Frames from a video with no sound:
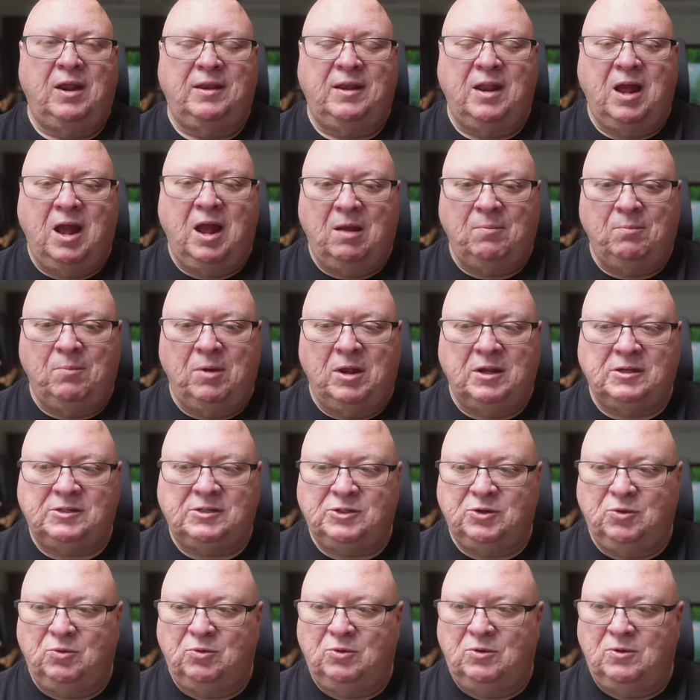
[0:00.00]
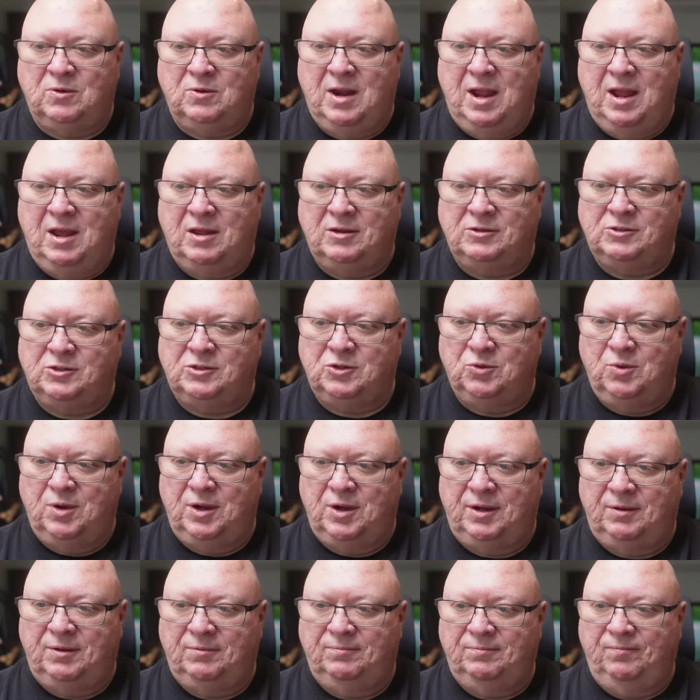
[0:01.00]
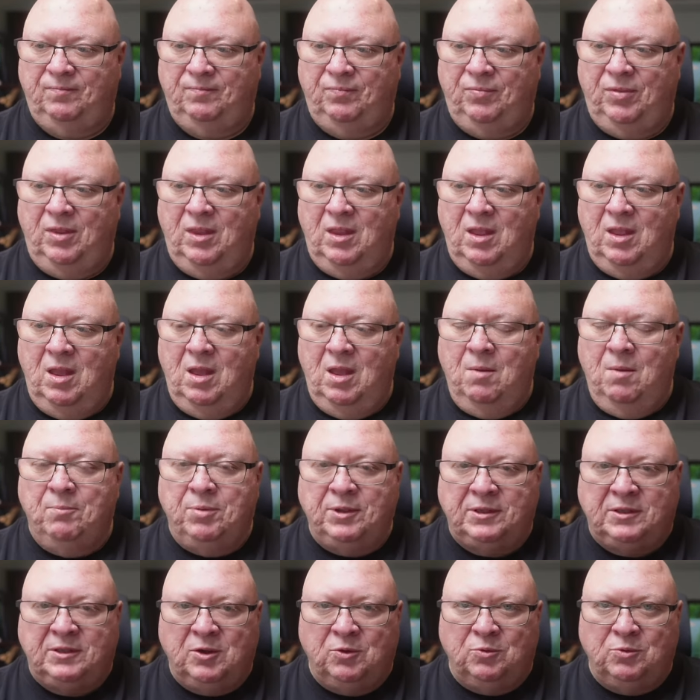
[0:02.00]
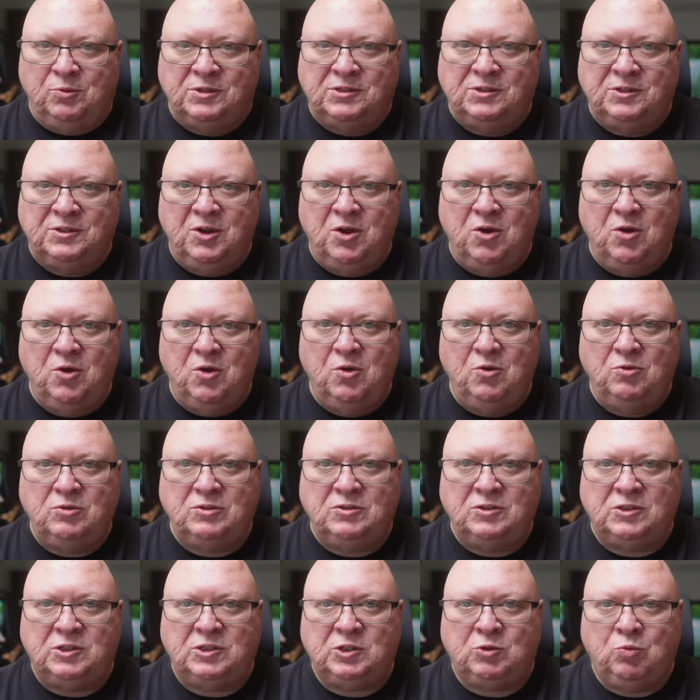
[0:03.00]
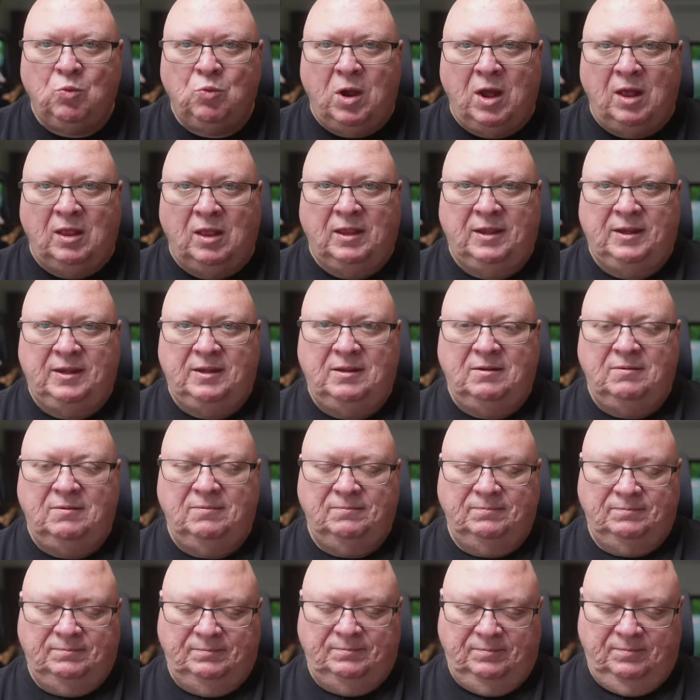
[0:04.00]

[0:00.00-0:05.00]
I knocked my shoulder out of joint, but there was no swelling.